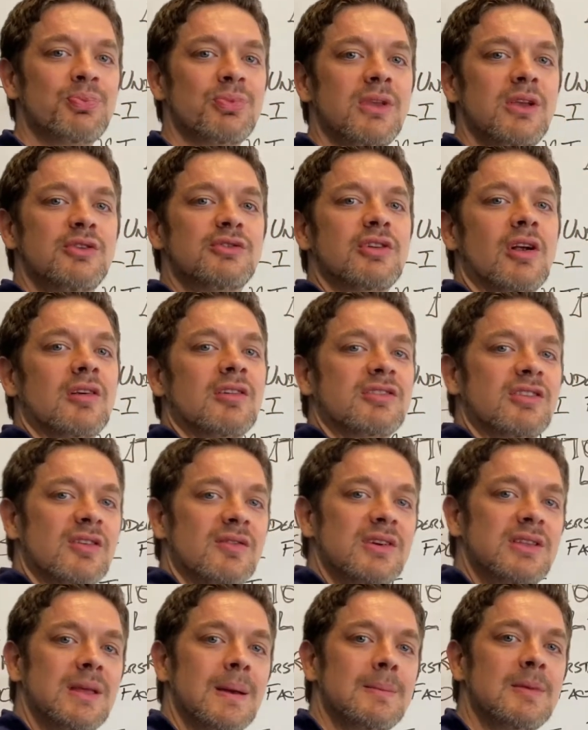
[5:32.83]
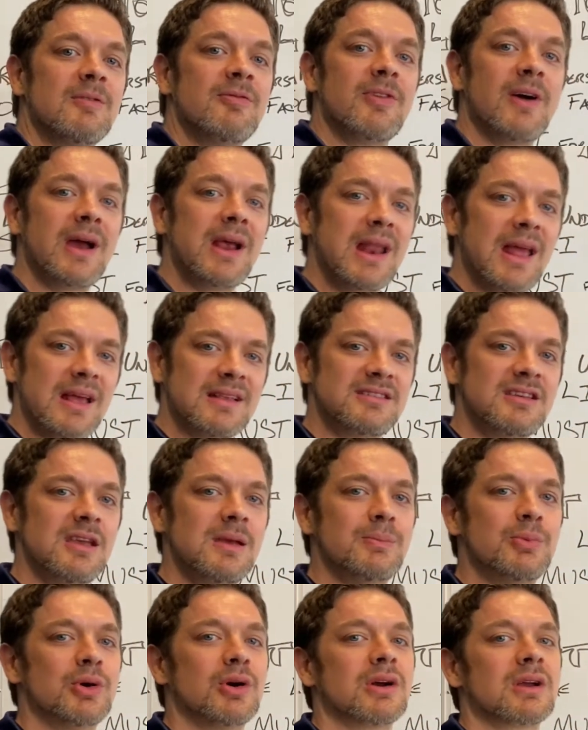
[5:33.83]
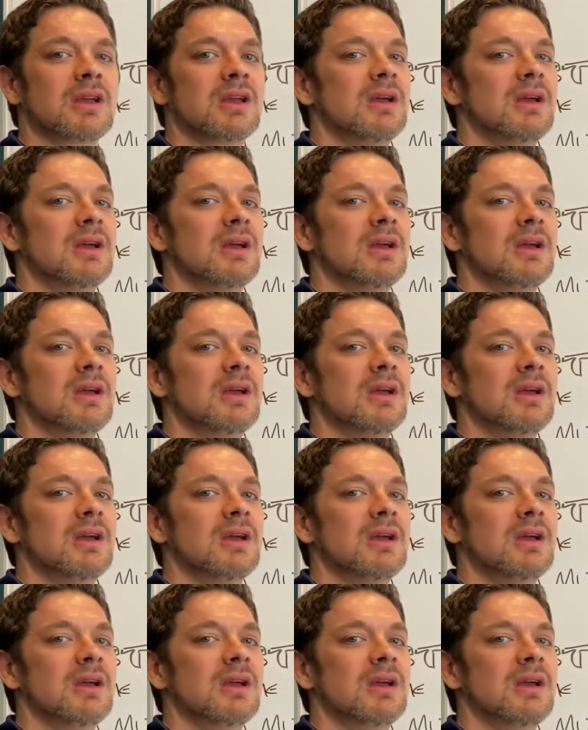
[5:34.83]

you start serving them the finance ebook.